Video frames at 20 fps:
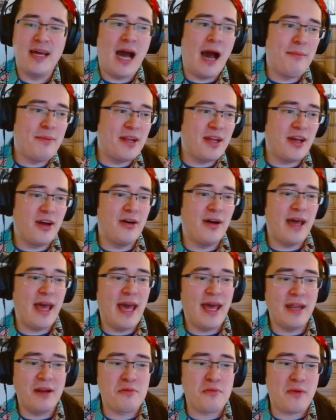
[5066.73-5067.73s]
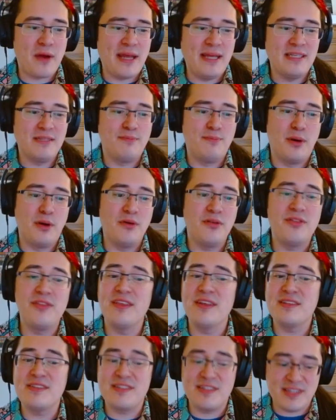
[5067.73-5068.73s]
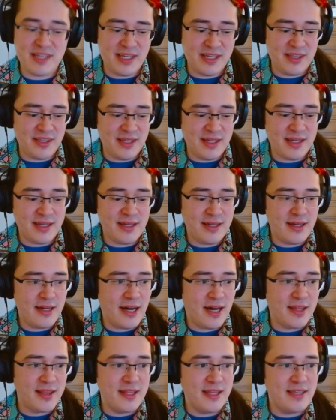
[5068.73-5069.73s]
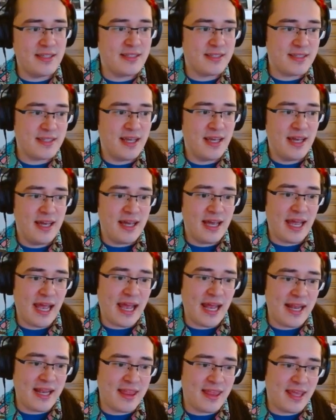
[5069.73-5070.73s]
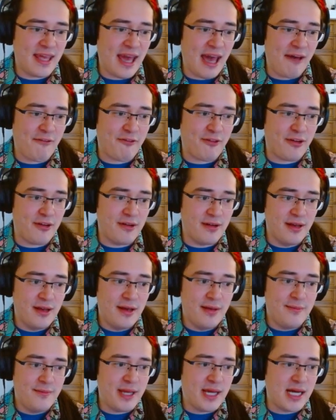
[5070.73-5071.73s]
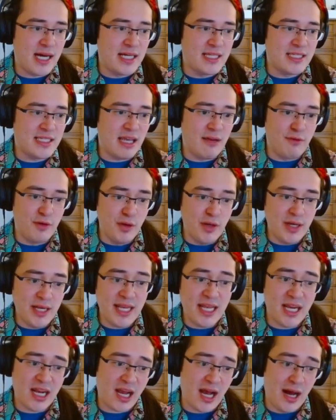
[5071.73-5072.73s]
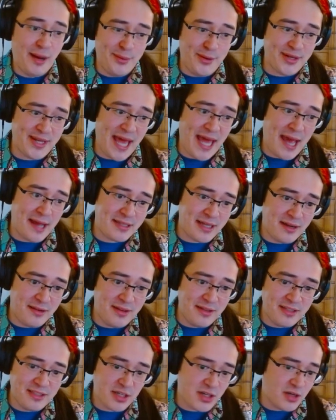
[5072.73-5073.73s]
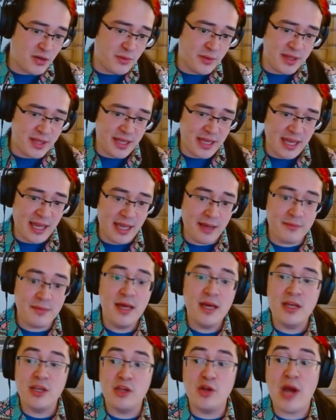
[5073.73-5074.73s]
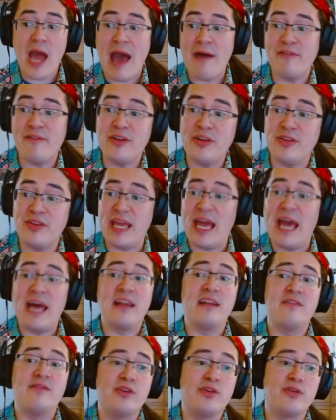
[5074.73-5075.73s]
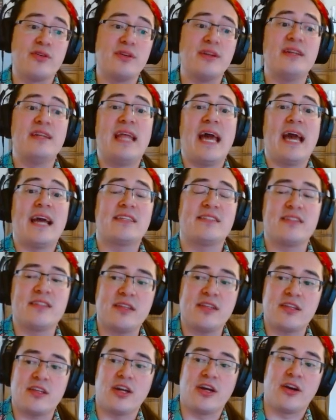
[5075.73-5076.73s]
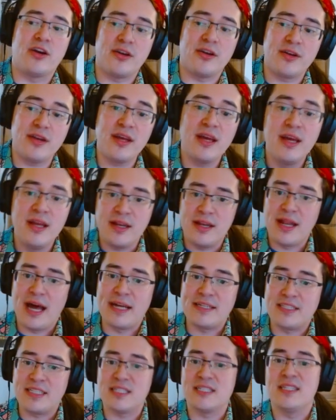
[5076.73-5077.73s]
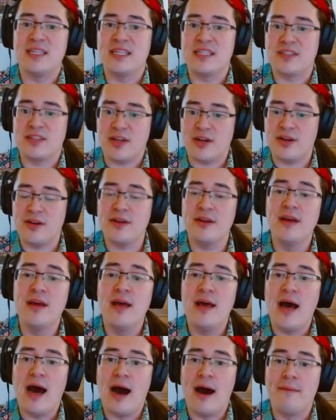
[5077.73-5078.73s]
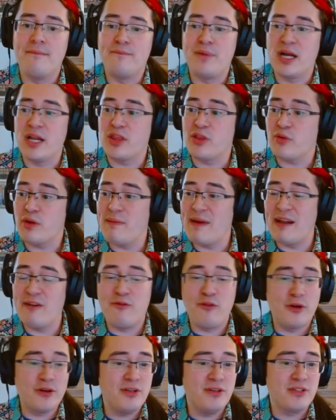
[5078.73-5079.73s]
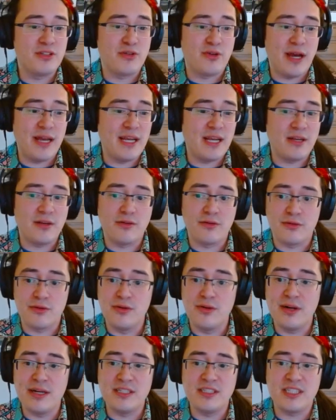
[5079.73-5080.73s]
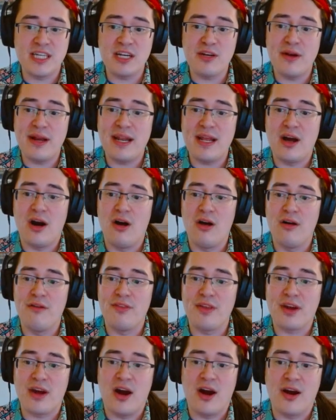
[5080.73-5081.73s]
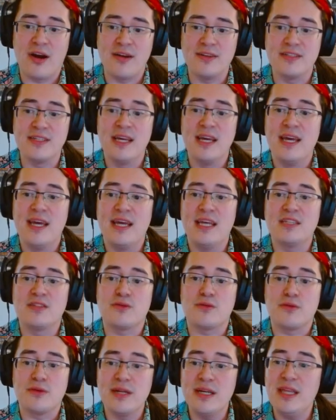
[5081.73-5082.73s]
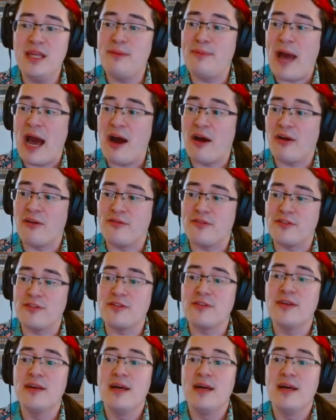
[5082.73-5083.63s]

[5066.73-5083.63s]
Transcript: I'm gonna go ahead and raise both the ceiling on this and the effort, because if you can get a couple attacks out of this, you're gonna win the game. You have until the end of your next turn, not just this turn. But a 3 mana 4/2 is great in Gruul, and generating all of the cards is really powerful.